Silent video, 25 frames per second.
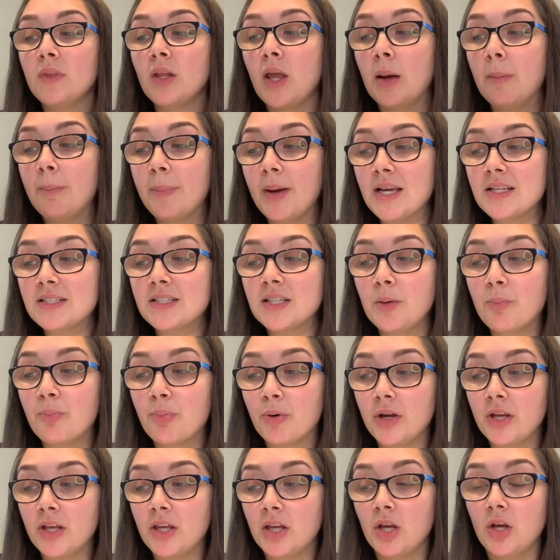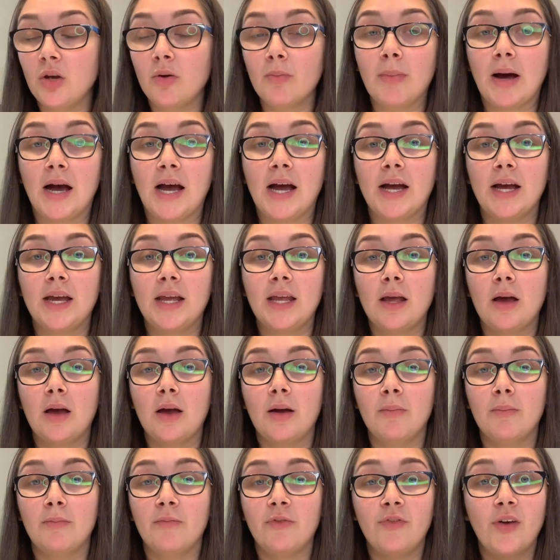and basically bring you my
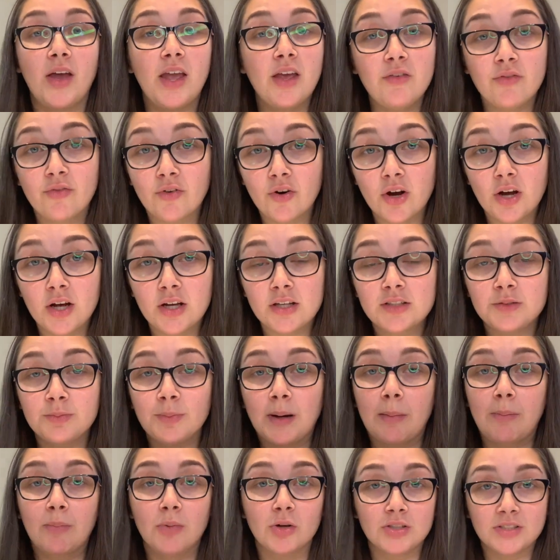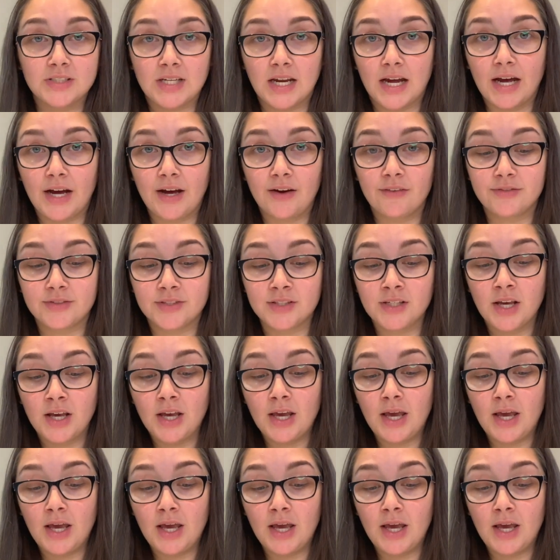favorites, my must-haves,